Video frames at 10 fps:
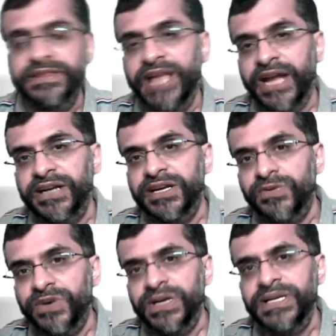that
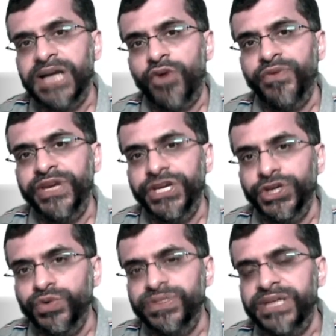govern how we
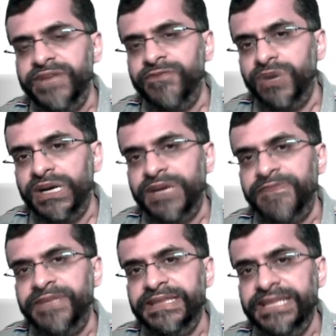use and work
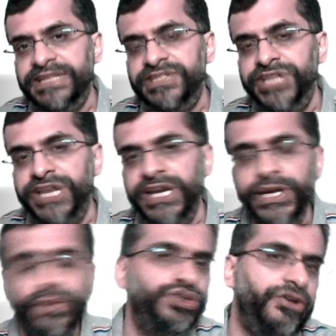with this
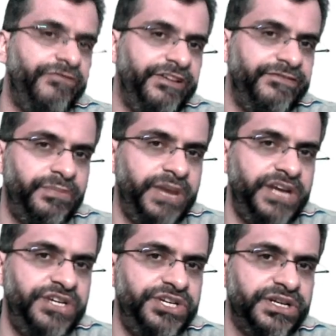deluge of
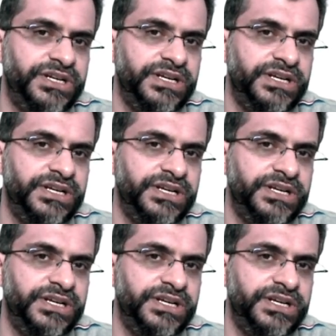information,